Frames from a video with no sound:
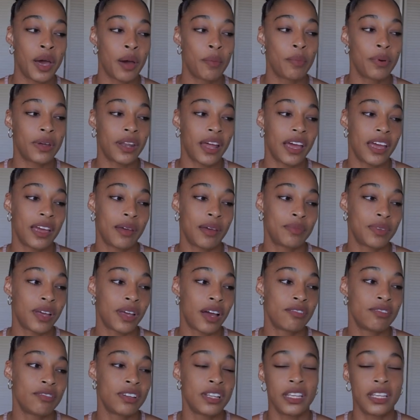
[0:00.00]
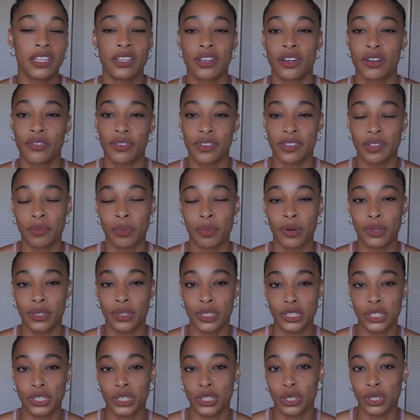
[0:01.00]
But I am not really nervous about
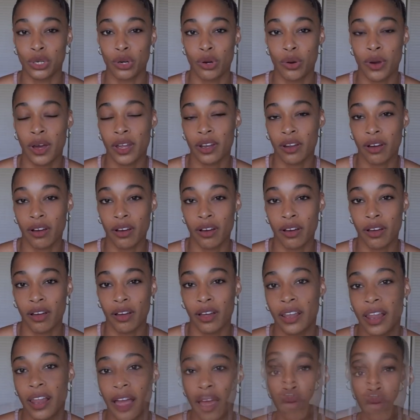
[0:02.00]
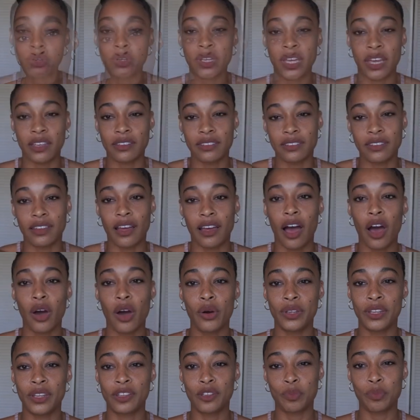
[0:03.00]
this show at all. So yes, how
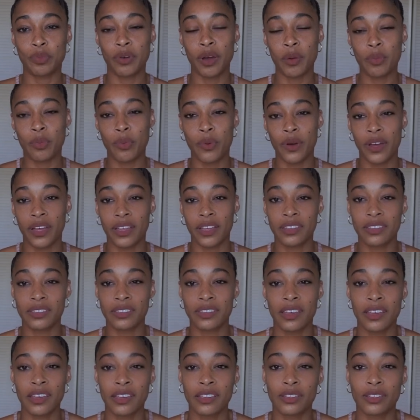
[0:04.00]
this prep went.